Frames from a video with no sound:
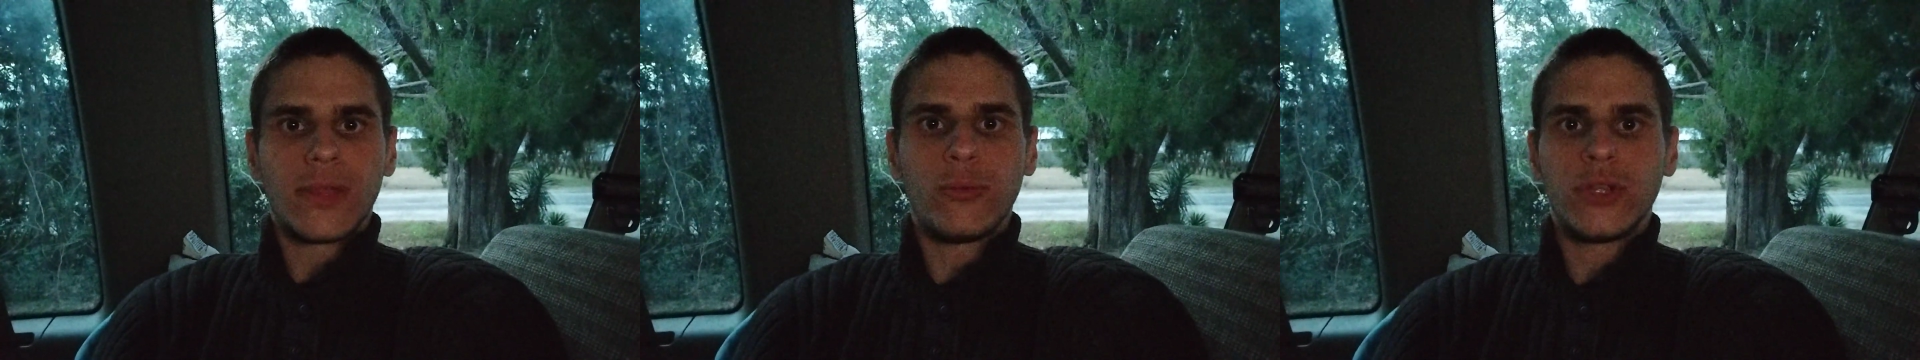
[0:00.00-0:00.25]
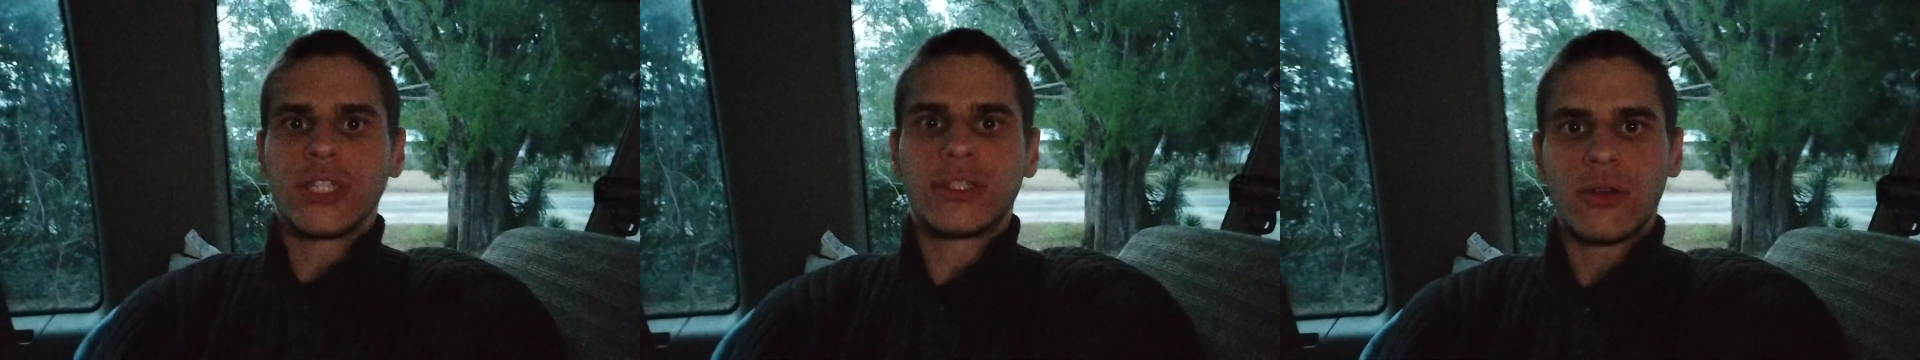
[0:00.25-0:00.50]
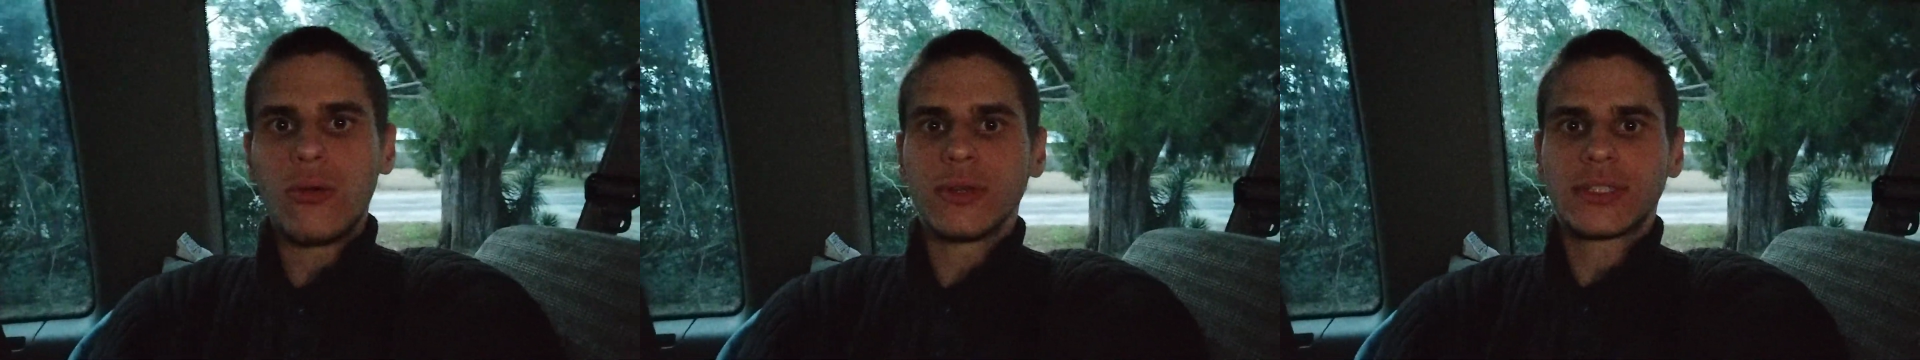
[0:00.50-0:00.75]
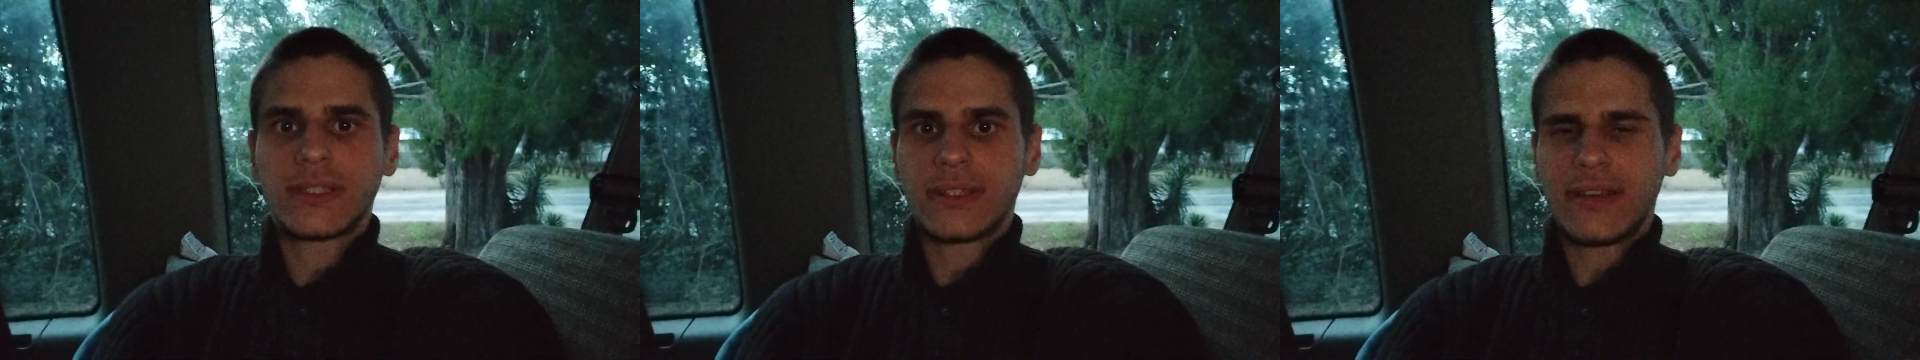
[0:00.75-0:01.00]
which is
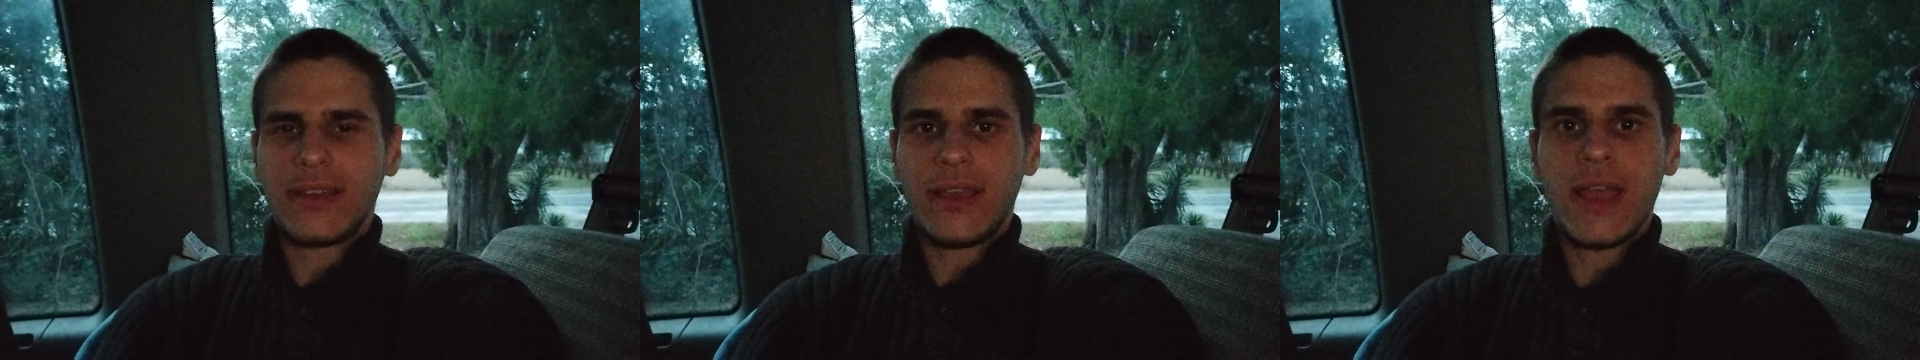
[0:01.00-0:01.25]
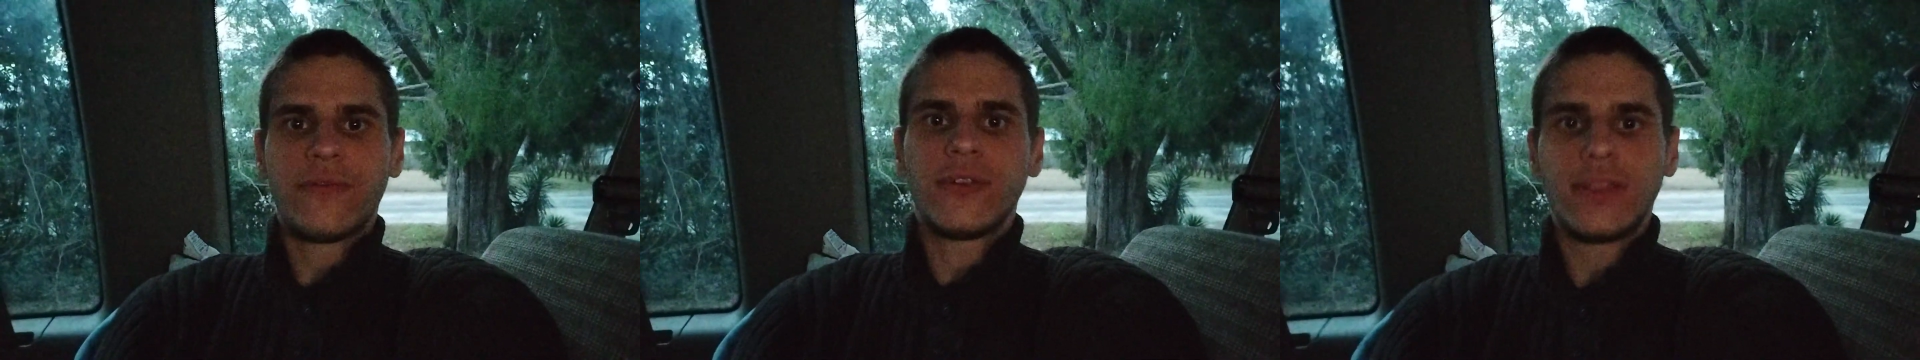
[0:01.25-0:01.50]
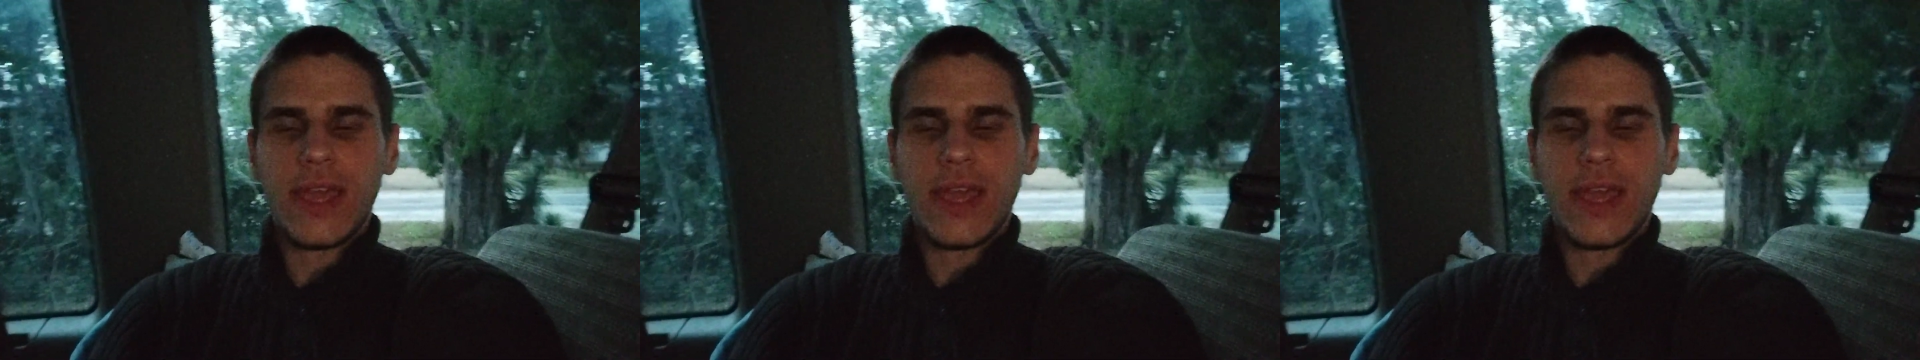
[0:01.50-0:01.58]
almost every